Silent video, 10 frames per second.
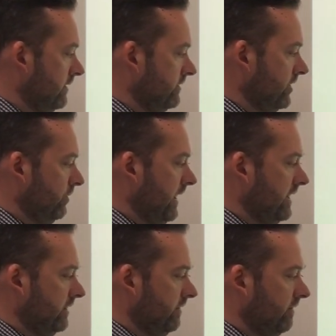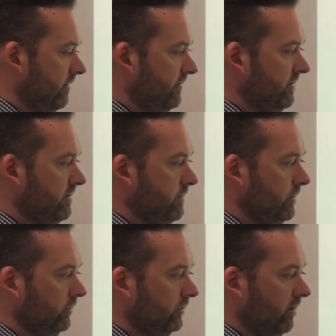So we added 50
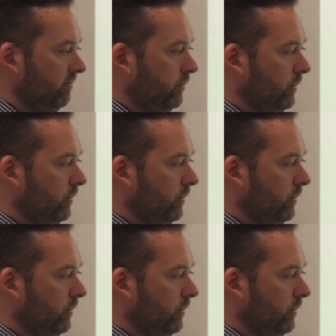mils of